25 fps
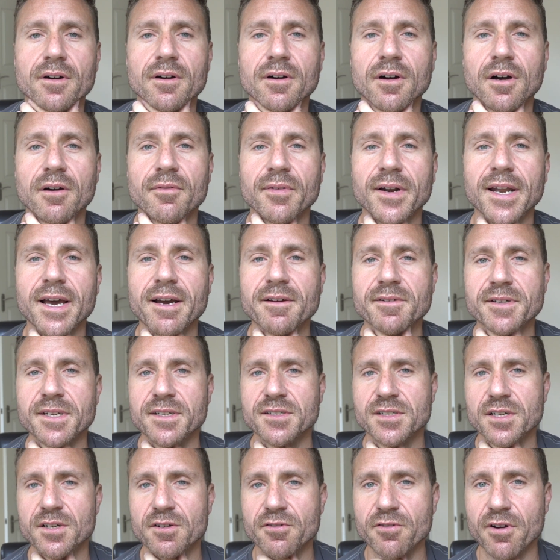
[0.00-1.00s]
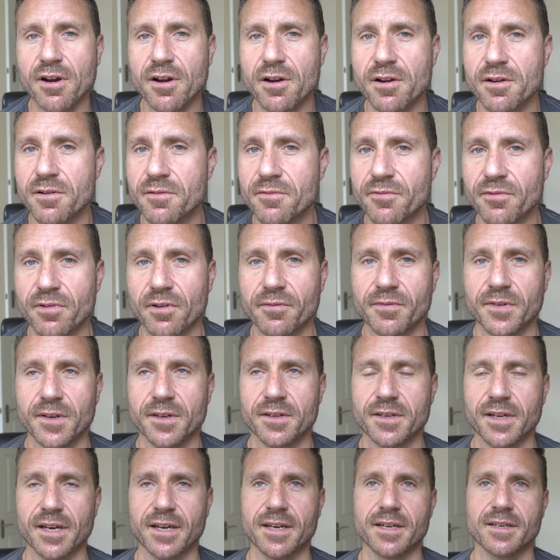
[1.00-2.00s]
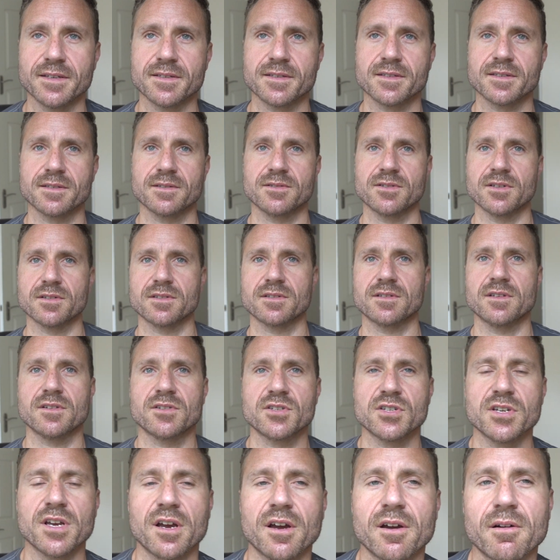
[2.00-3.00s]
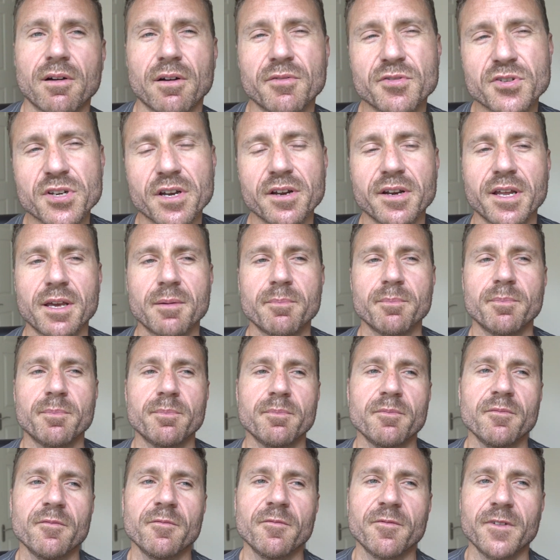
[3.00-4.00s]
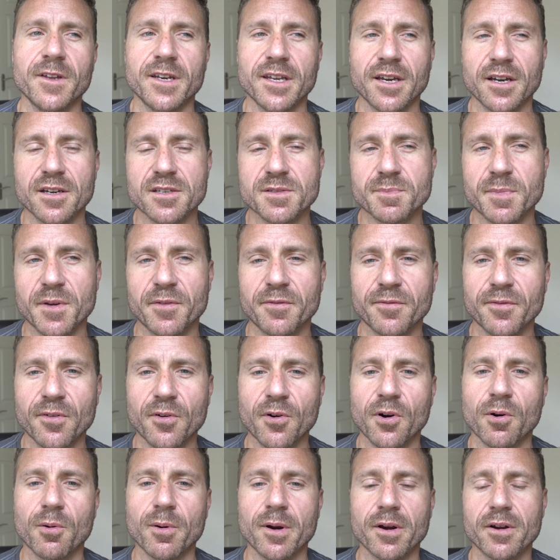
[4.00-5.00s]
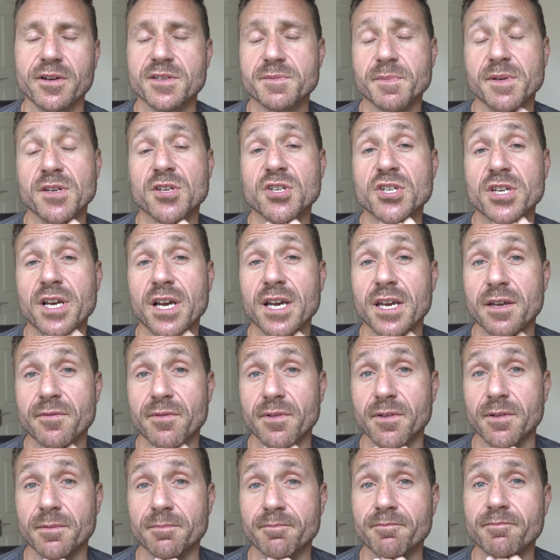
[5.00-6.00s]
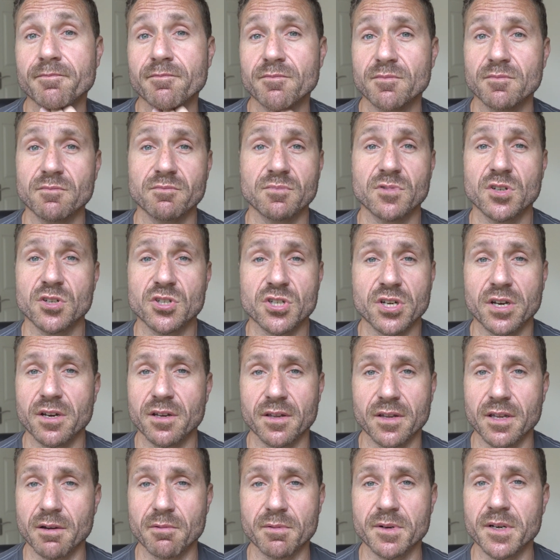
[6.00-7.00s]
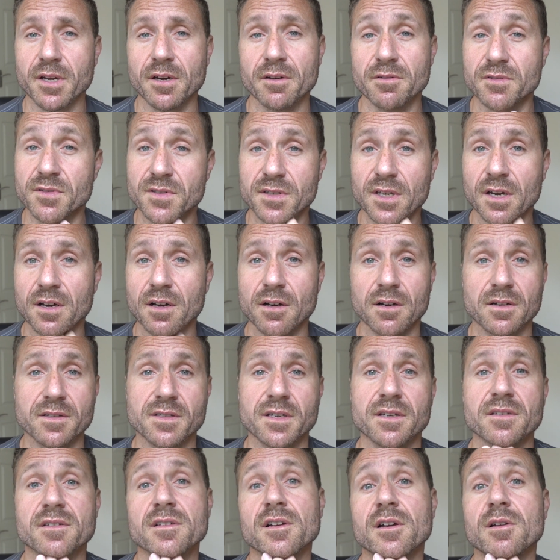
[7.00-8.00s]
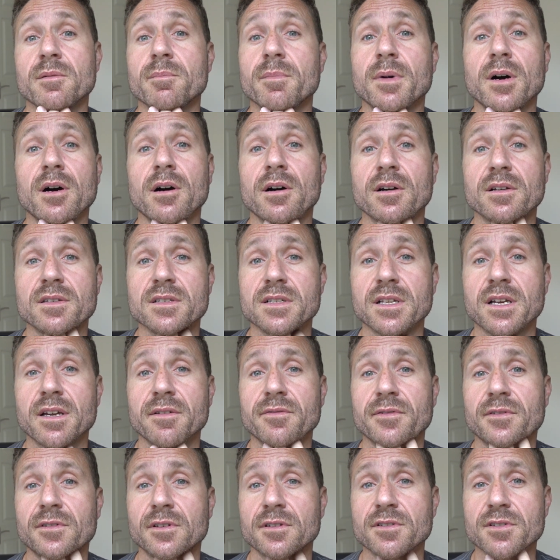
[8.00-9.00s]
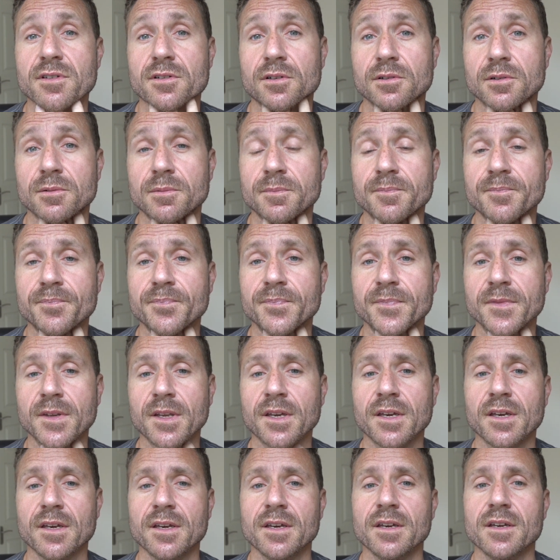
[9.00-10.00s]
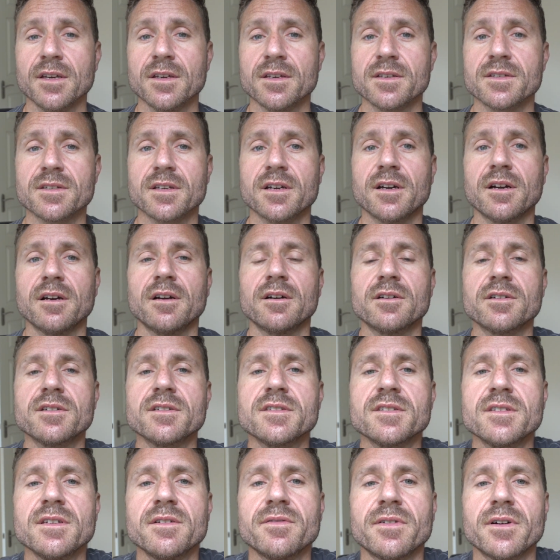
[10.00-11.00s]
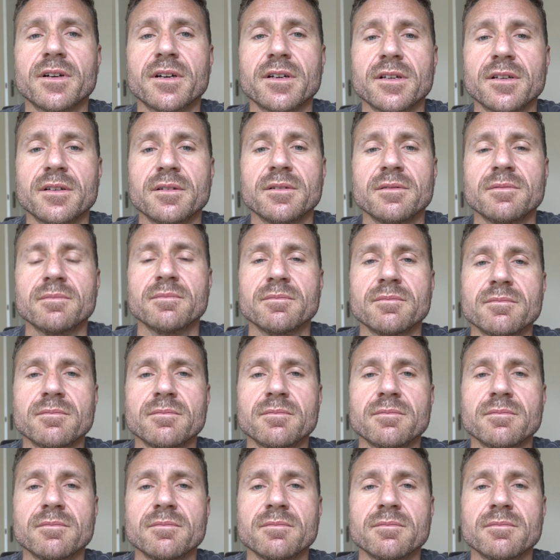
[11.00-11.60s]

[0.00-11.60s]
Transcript: I've allowed it to grow for a few days just to show. I've shown it in videos before where it's been shaven to show that there were no scars, there's no marks left at all. So I'll just see if I can.